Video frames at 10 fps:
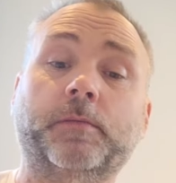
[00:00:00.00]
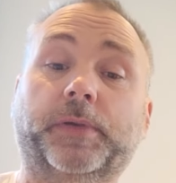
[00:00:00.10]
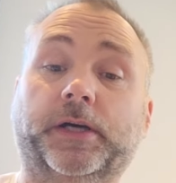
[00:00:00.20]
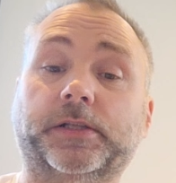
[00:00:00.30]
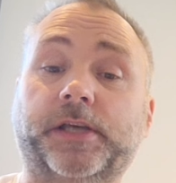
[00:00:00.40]

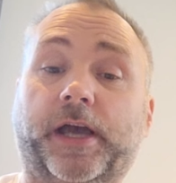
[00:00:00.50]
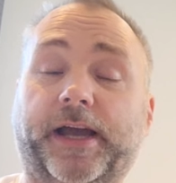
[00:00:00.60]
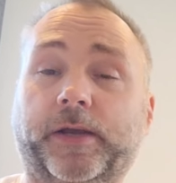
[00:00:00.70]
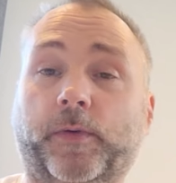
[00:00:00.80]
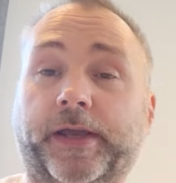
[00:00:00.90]
But uh,
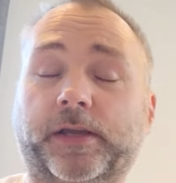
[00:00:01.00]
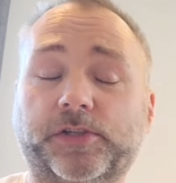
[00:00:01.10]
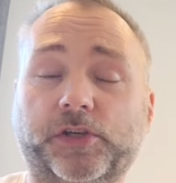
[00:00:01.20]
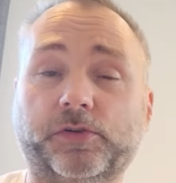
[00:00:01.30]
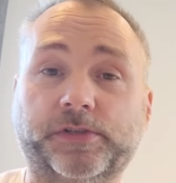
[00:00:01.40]
anyway,
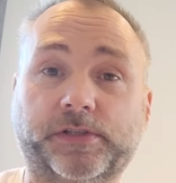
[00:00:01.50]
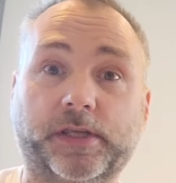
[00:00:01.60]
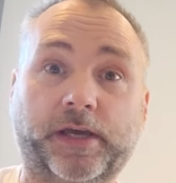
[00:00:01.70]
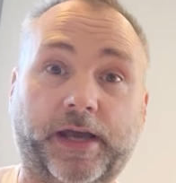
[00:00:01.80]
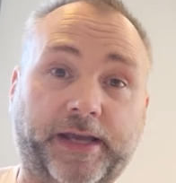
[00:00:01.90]
as soon as
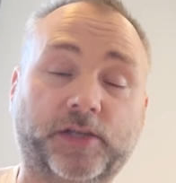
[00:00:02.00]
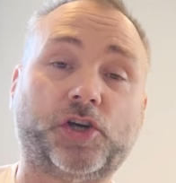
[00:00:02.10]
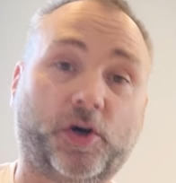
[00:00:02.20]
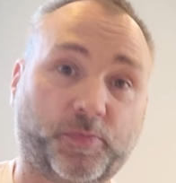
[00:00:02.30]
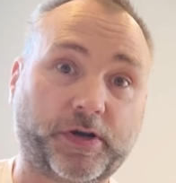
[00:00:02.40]
the
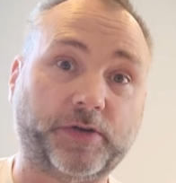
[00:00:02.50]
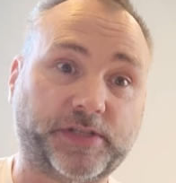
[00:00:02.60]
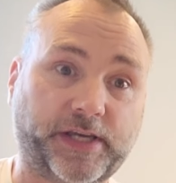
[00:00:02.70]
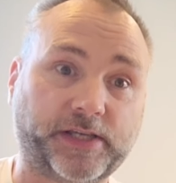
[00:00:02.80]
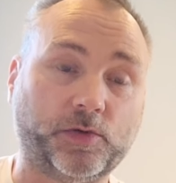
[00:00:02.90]
HR
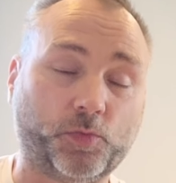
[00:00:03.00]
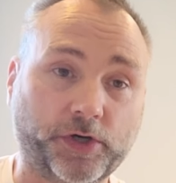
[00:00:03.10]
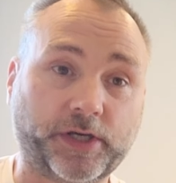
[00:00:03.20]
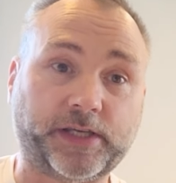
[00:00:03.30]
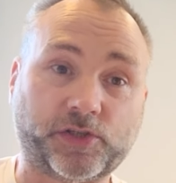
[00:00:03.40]
process at
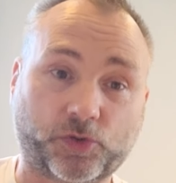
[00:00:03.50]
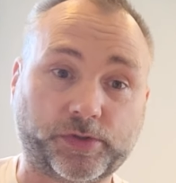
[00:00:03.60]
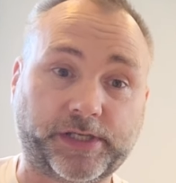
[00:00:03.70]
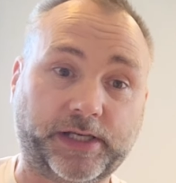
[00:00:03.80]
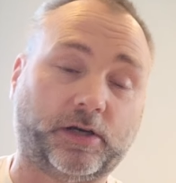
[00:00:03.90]
work is
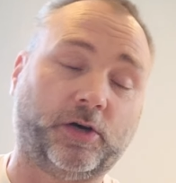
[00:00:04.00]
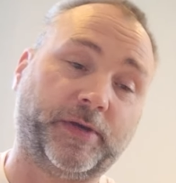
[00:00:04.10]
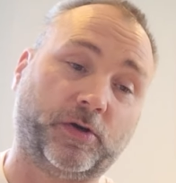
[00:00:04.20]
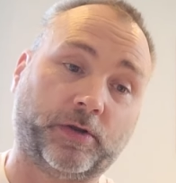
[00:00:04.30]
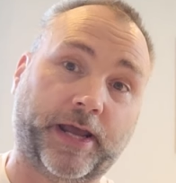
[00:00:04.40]
sorted, I'll
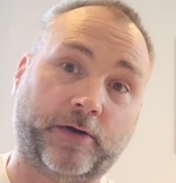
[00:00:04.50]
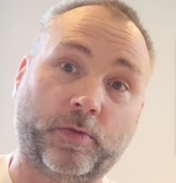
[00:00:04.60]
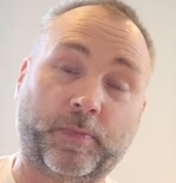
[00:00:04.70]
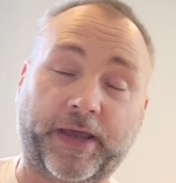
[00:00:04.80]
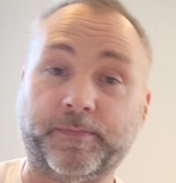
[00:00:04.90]
be on an
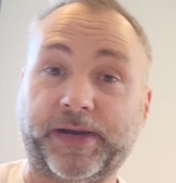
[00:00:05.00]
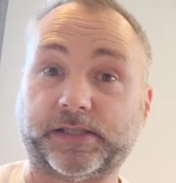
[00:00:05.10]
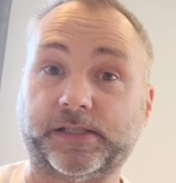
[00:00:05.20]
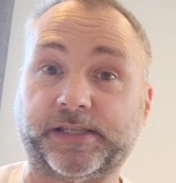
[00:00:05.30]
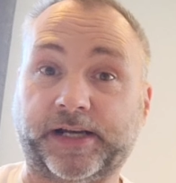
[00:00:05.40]
aeroplane back
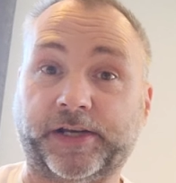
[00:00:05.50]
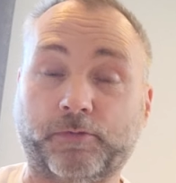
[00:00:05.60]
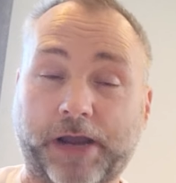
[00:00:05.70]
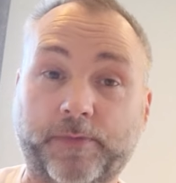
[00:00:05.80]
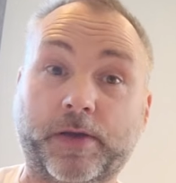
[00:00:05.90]
to Saudi
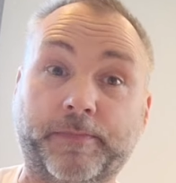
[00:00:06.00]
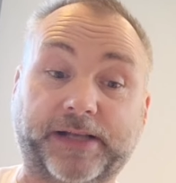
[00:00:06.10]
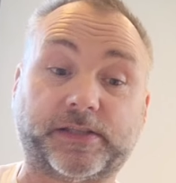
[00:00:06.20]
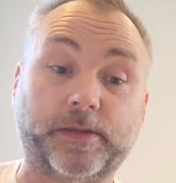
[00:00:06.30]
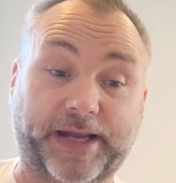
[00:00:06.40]
Arabia and
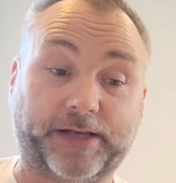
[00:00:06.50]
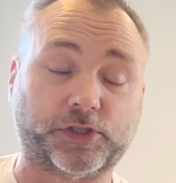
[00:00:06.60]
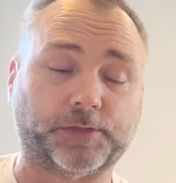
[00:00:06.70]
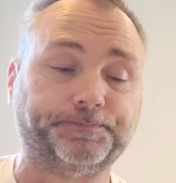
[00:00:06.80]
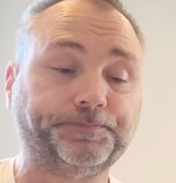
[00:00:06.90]
back to the
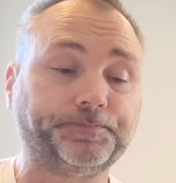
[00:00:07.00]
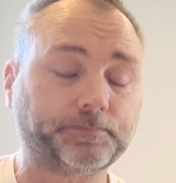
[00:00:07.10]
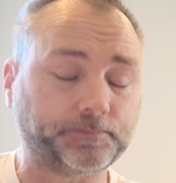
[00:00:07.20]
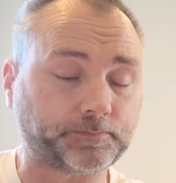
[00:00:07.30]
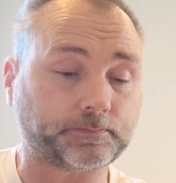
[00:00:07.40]
bench.
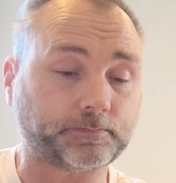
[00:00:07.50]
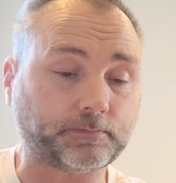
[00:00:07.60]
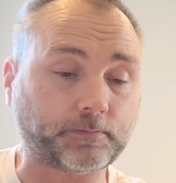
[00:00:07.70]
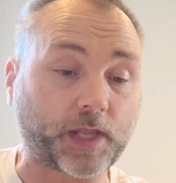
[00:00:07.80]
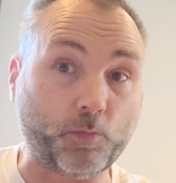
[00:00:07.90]

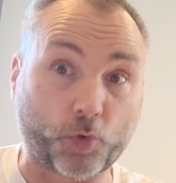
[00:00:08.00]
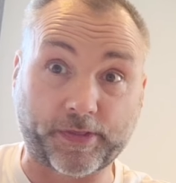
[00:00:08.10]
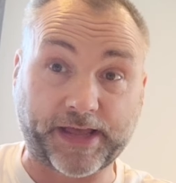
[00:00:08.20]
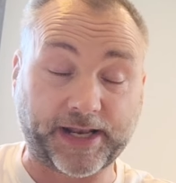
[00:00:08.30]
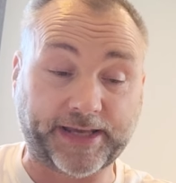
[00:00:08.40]
More
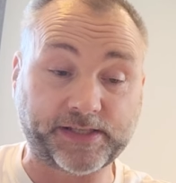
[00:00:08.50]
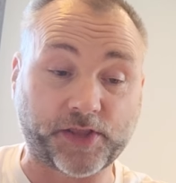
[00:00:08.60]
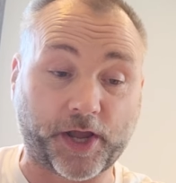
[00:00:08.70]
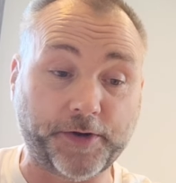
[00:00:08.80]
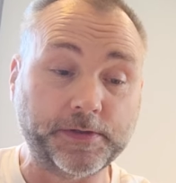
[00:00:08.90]
of that later,
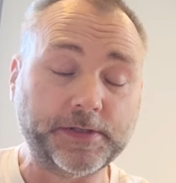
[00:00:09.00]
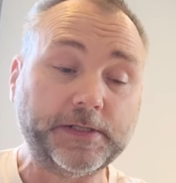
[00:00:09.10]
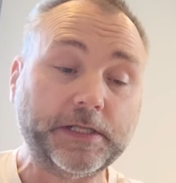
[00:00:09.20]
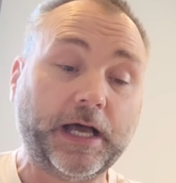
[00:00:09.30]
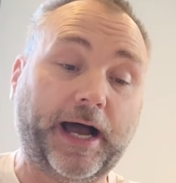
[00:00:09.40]
though.
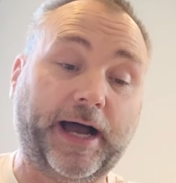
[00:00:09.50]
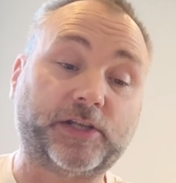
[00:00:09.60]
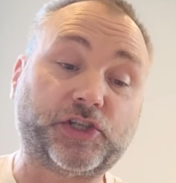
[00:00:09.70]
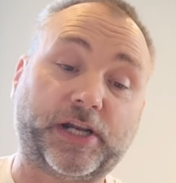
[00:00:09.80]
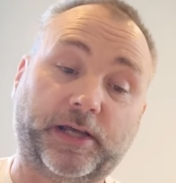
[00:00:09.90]
Uh,
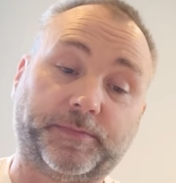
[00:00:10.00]
channel